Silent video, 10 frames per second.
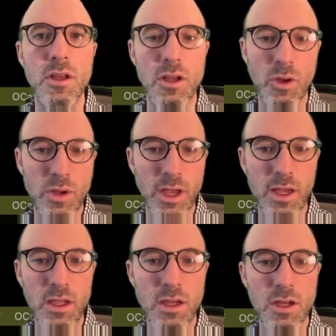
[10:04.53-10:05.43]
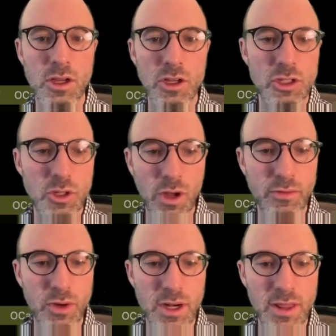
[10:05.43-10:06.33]
Okay, So I've
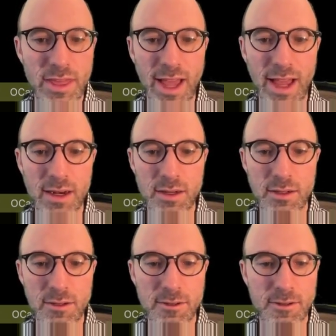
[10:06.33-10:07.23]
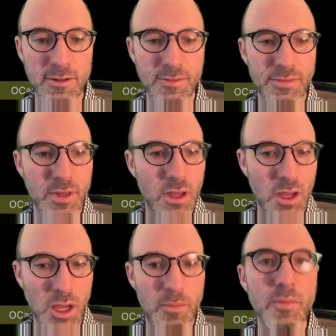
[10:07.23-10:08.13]
written that.
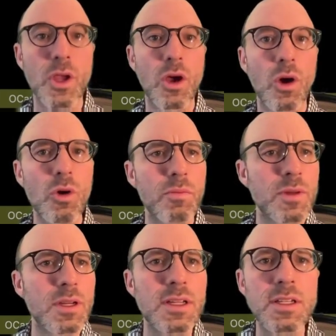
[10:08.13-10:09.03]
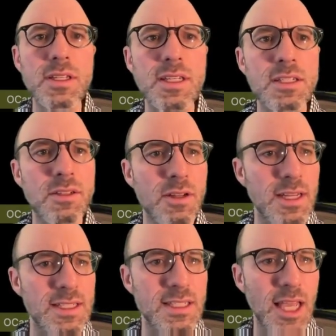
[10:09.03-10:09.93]
Oh, this
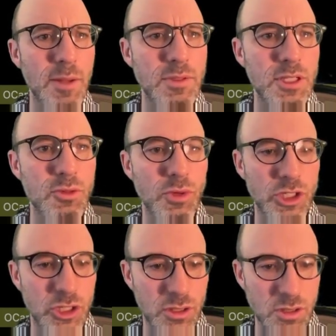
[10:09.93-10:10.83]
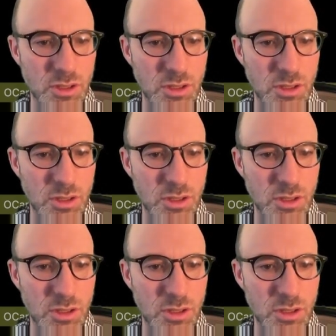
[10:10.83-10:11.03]
escapes its region.